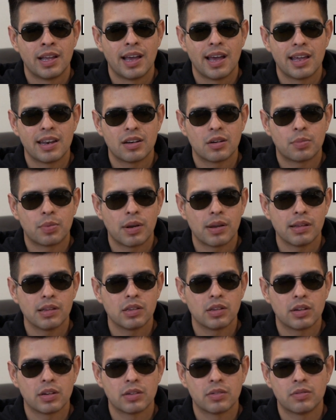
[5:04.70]
And they'll
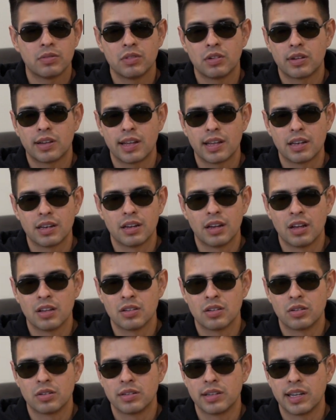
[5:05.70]
probably look at
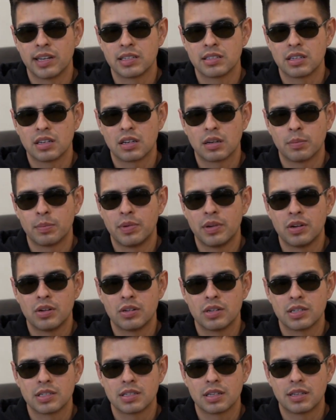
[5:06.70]
other things in the computer
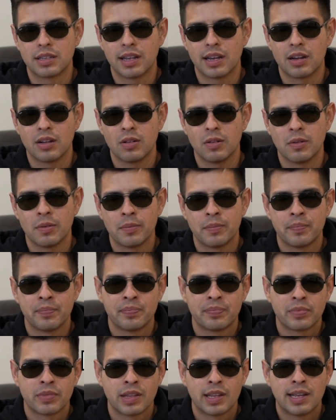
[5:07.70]
just to tell.
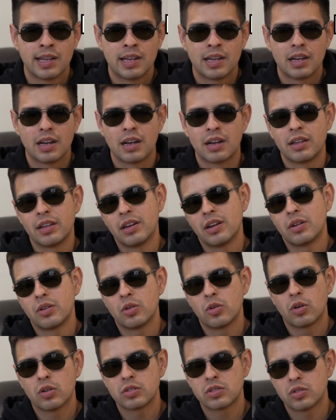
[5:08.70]
You know,
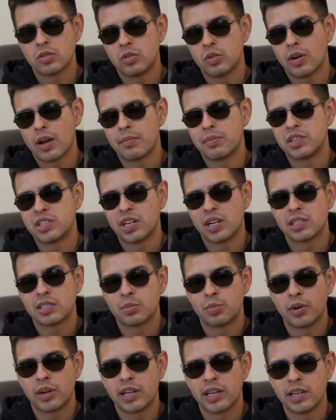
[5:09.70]
you also do have a chance
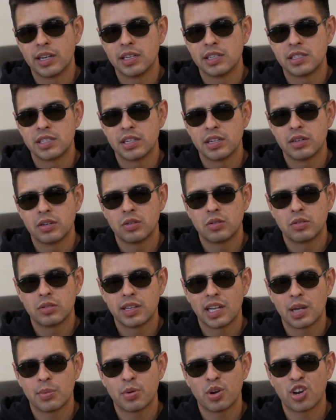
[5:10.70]
of breaking the ECU.
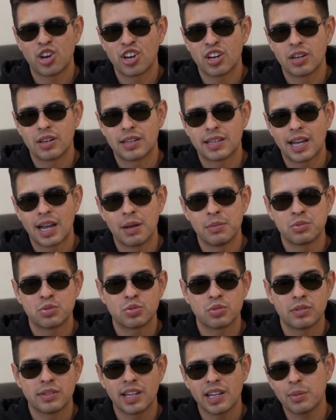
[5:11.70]
Think about
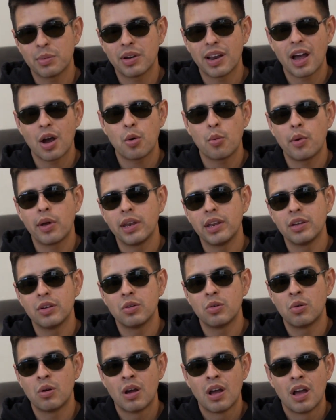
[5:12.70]
how when
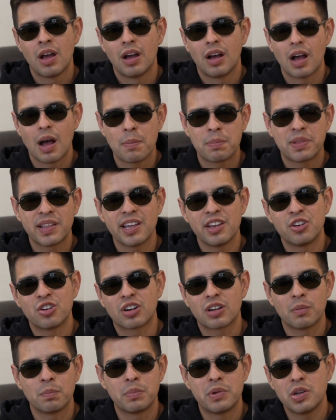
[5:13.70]
you update your
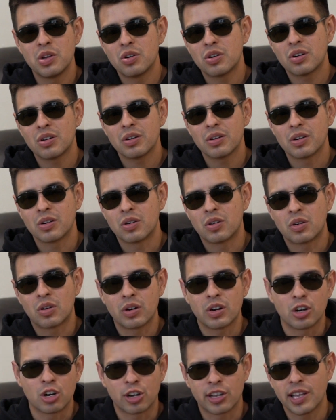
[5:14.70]
computer
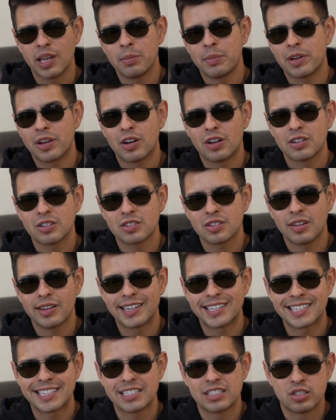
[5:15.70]
or your gaming console
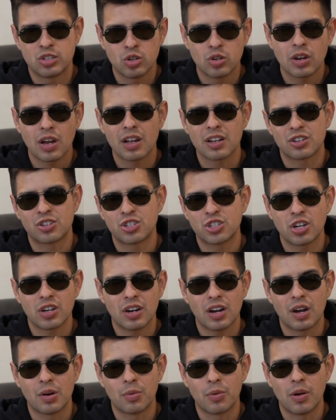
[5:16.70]
and it says do not shut
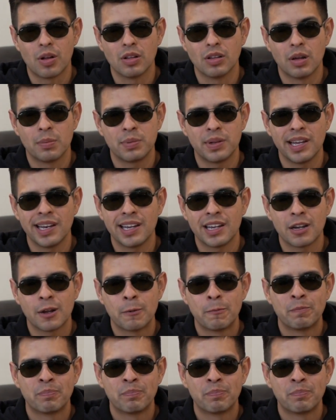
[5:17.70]
off while updating,